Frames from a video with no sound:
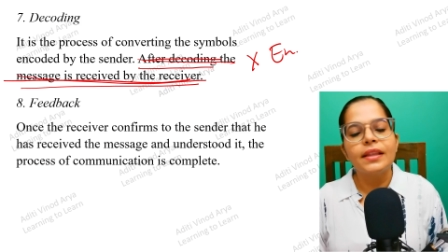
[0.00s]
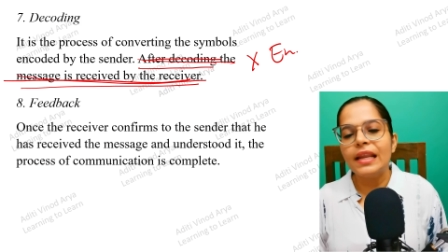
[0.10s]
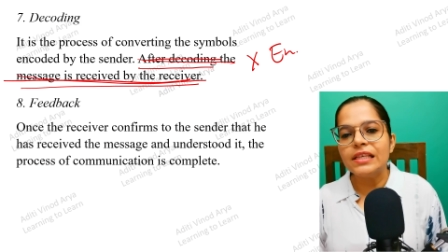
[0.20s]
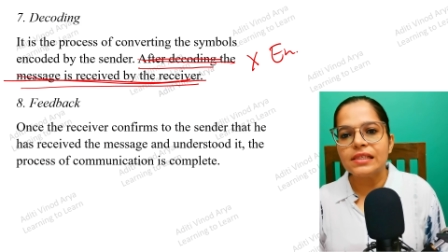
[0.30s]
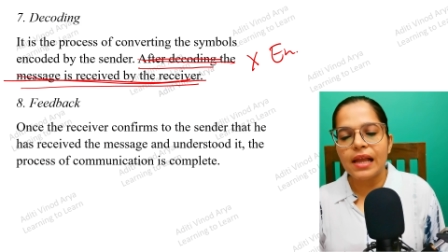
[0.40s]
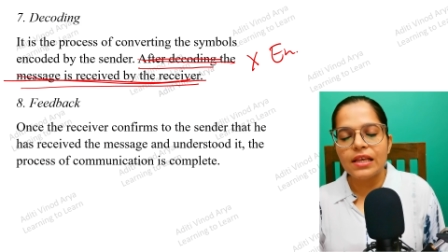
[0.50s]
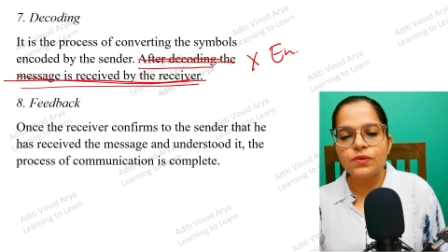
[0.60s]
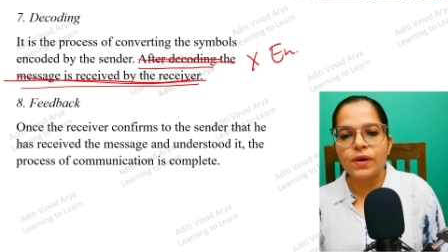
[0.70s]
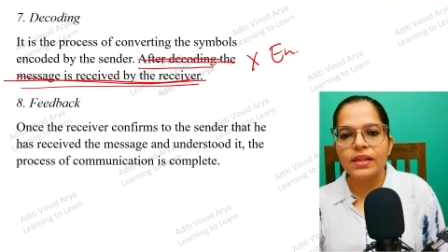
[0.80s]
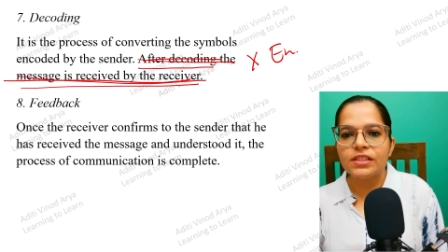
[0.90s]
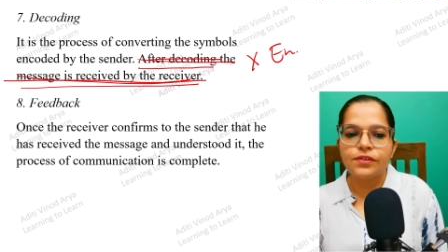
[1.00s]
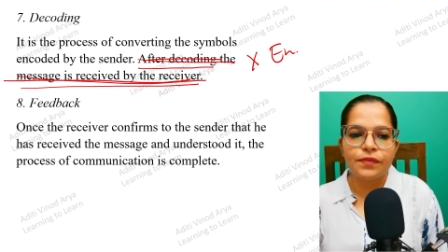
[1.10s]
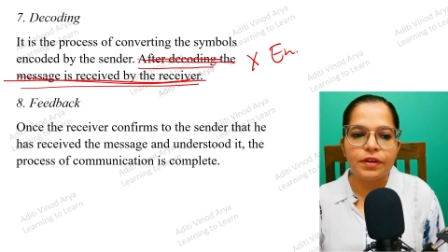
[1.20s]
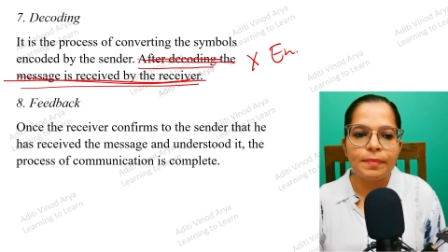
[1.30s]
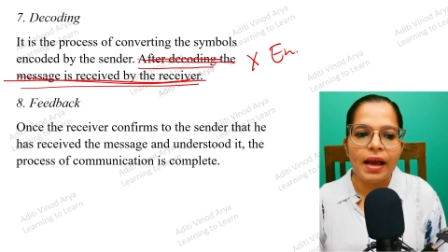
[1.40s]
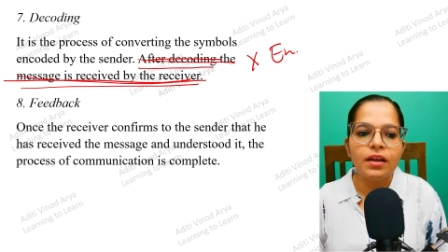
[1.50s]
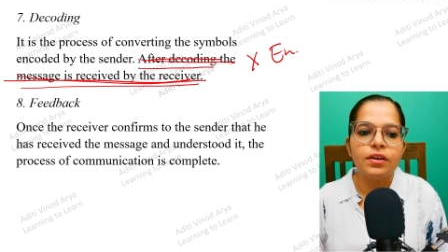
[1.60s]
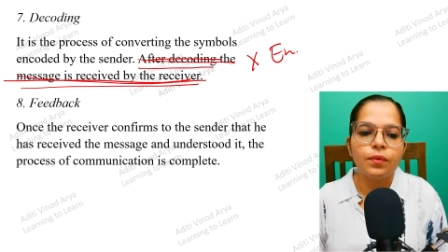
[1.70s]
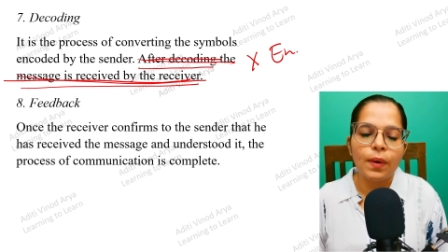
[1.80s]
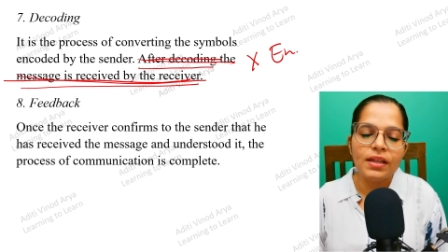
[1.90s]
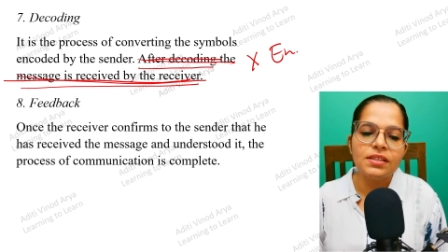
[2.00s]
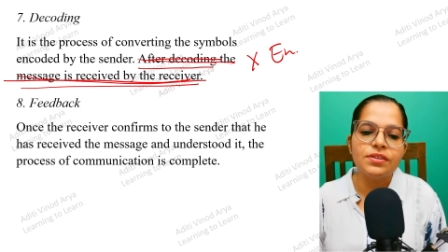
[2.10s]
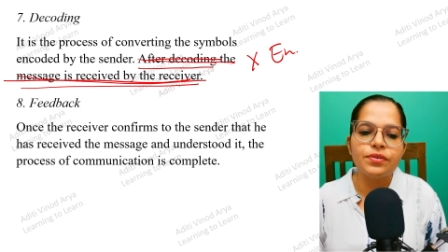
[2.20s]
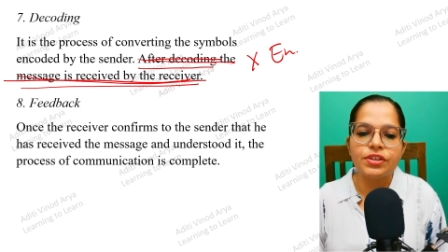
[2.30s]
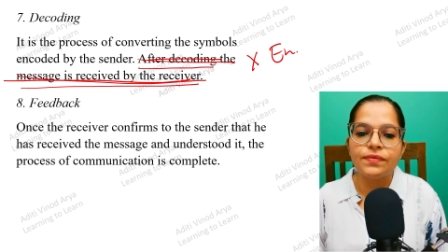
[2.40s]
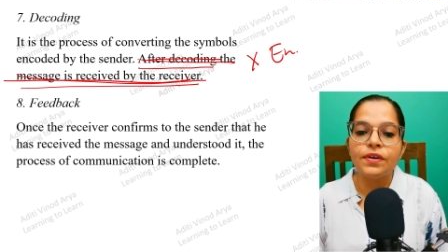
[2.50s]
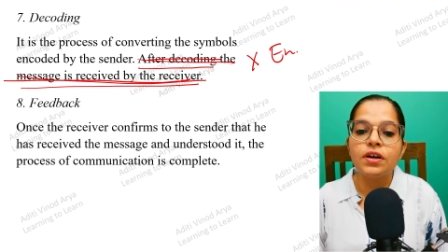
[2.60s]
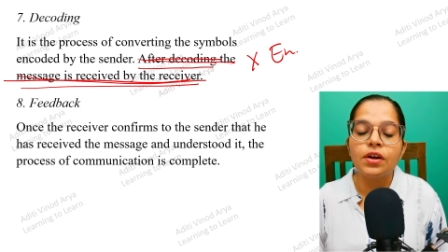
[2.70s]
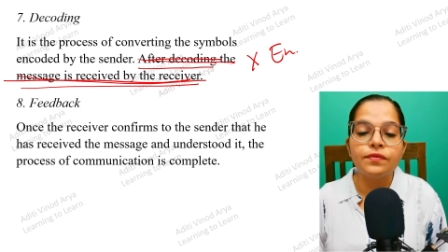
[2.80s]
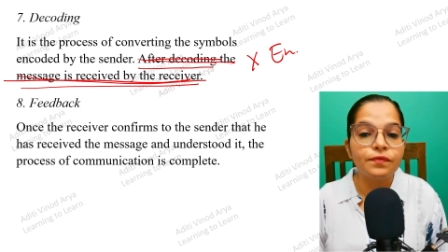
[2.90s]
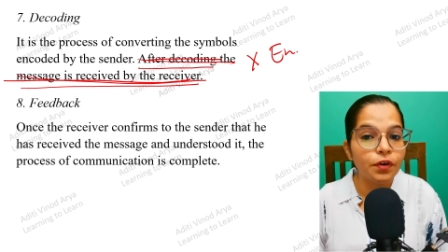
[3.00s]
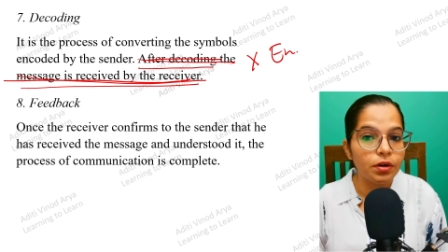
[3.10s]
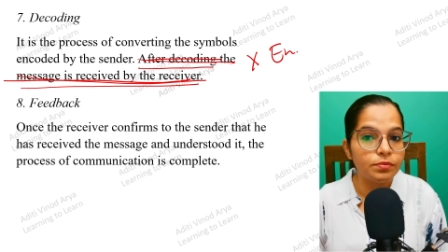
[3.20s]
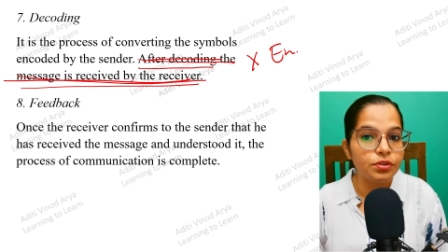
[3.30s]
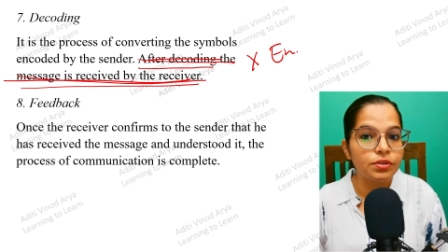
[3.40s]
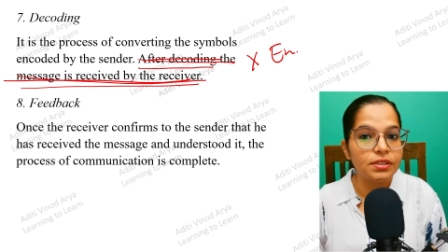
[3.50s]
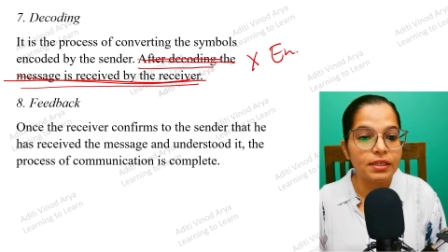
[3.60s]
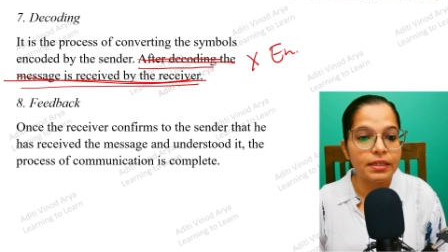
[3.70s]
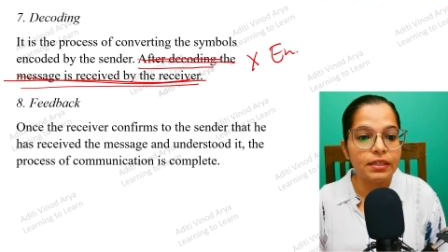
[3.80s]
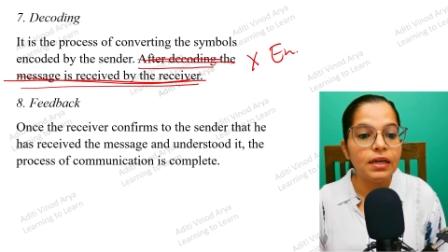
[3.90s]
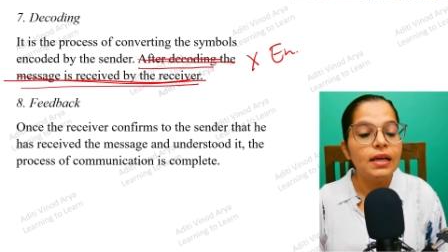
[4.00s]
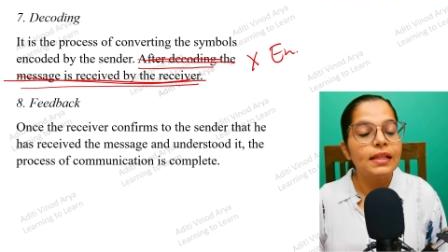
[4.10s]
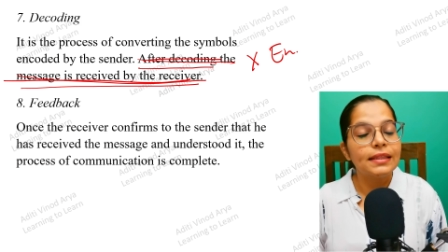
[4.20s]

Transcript: the next last one is the feedback once the receiver confirms to the sender